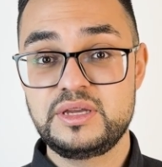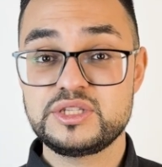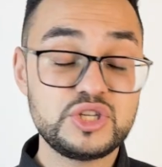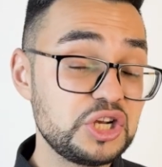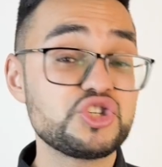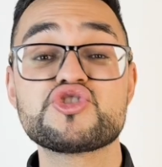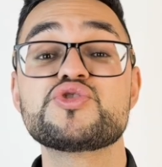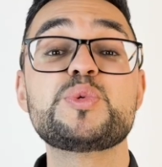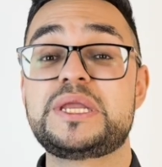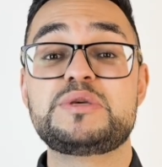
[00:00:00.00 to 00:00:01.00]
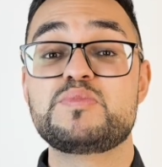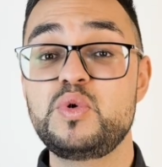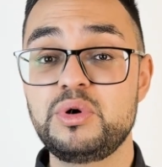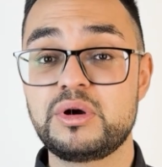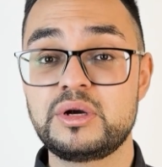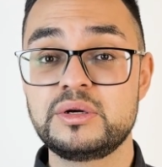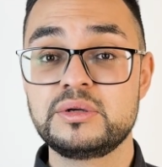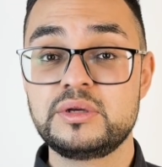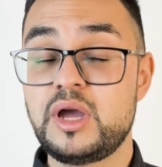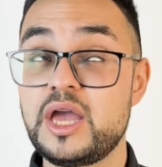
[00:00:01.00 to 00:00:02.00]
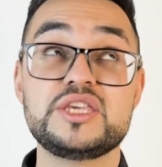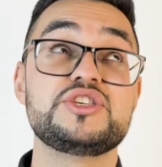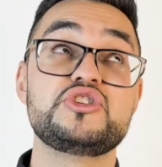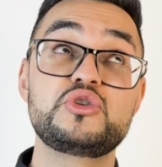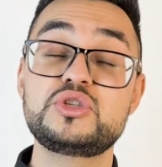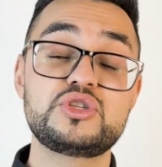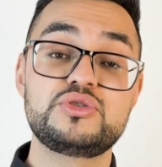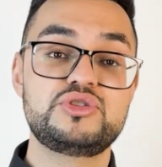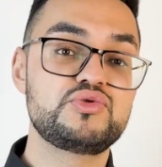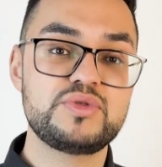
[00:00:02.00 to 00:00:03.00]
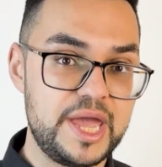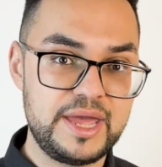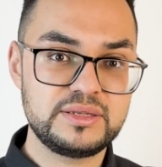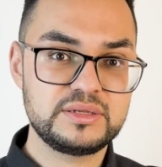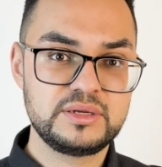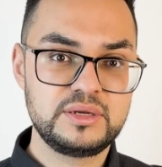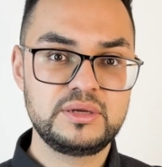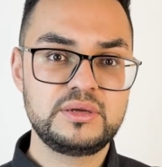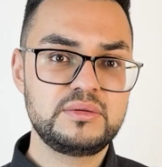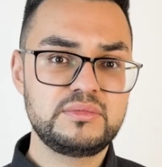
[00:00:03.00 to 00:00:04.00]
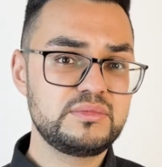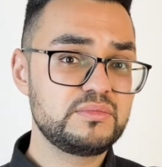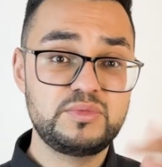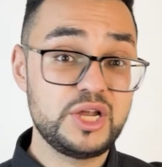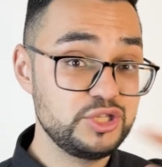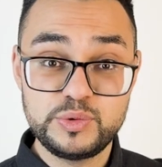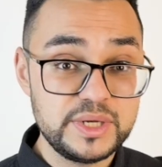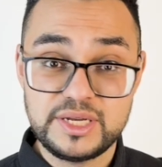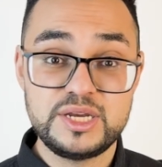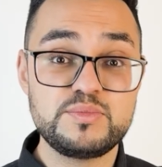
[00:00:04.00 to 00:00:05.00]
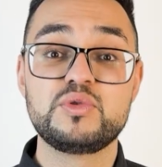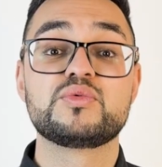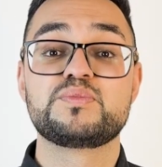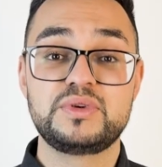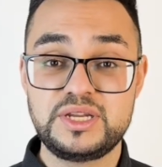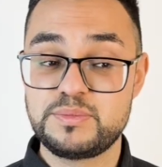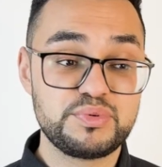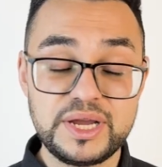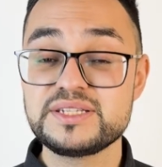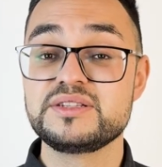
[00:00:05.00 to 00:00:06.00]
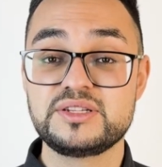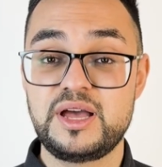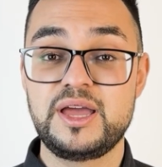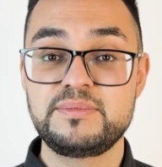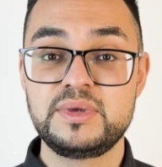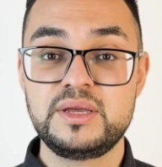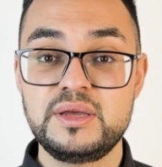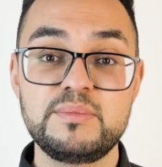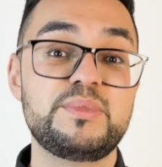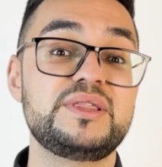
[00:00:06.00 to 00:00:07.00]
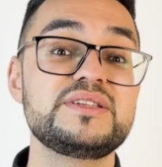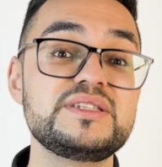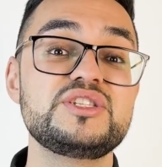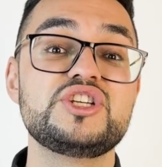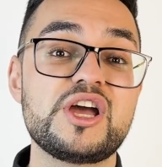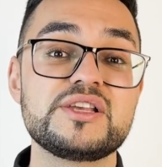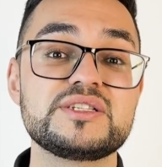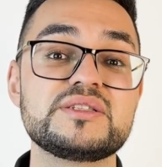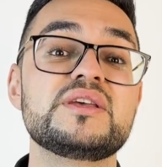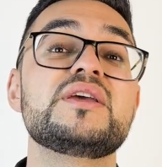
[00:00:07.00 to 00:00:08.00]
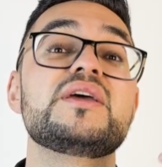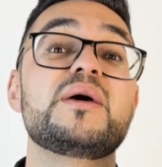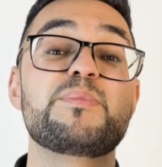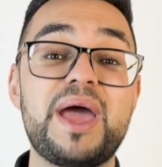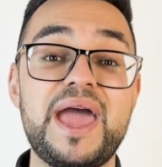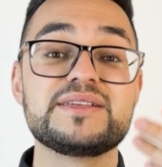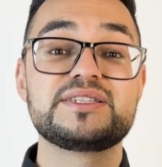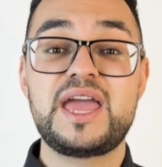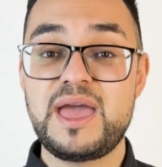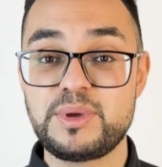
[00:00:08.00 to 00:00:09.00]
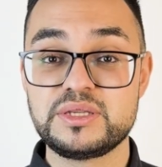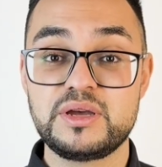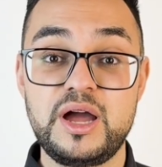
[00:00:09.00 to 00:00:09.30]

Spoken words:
It's not true anymore. I used to do that. Not doing it anymore in the present time, but this is just a past habit.